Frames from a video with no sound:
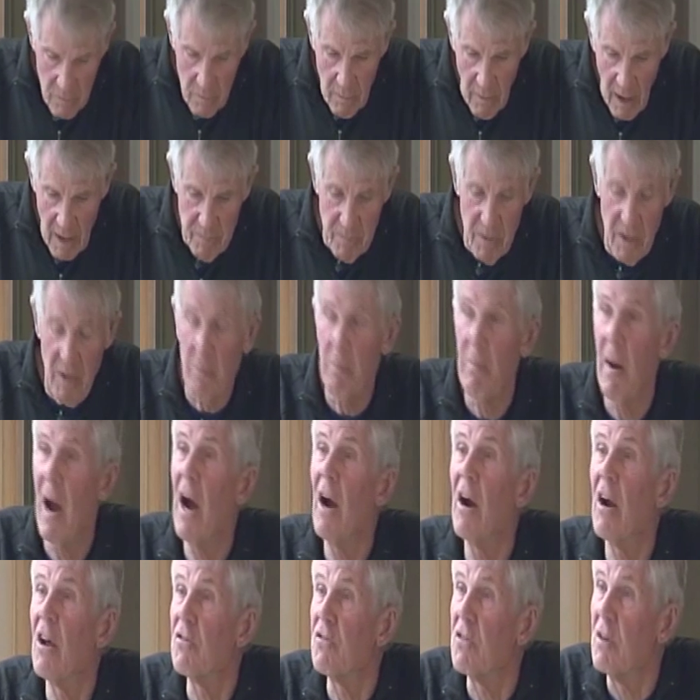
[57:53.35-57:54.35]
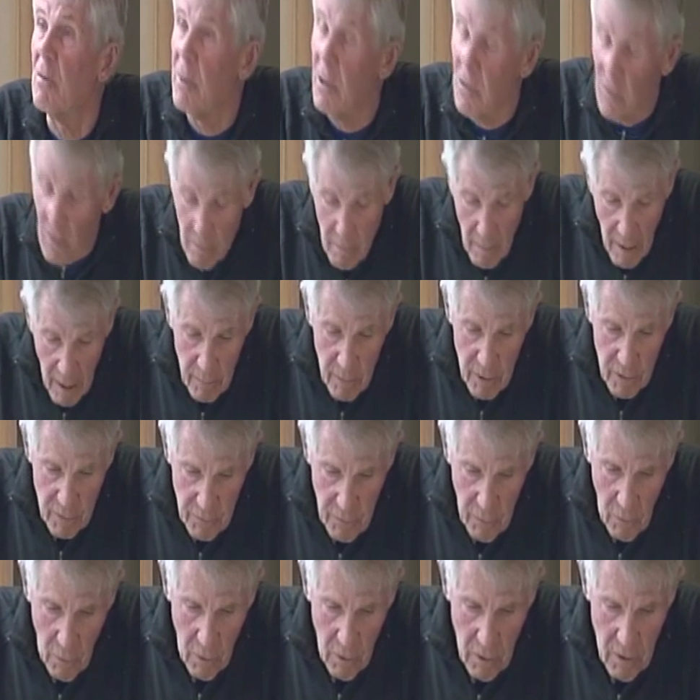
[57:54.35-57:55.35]
might be embarrassed to be remembered
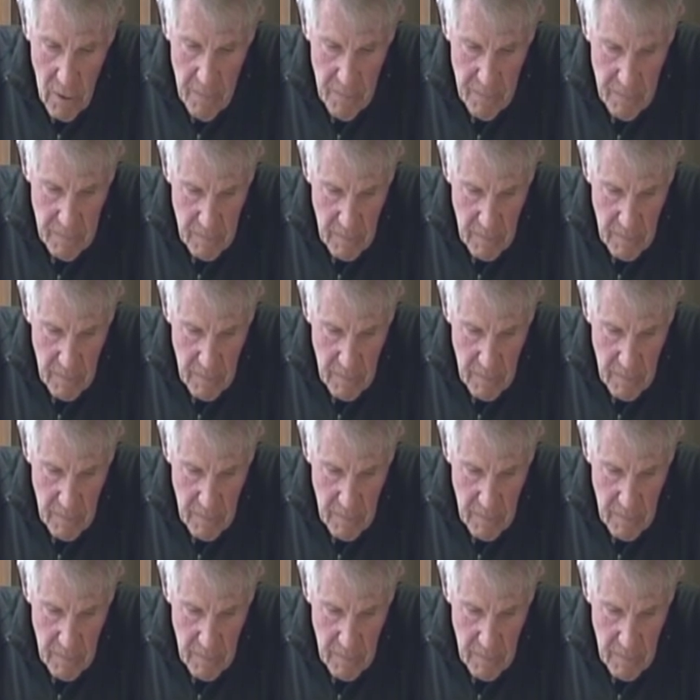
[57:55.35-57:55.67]
for,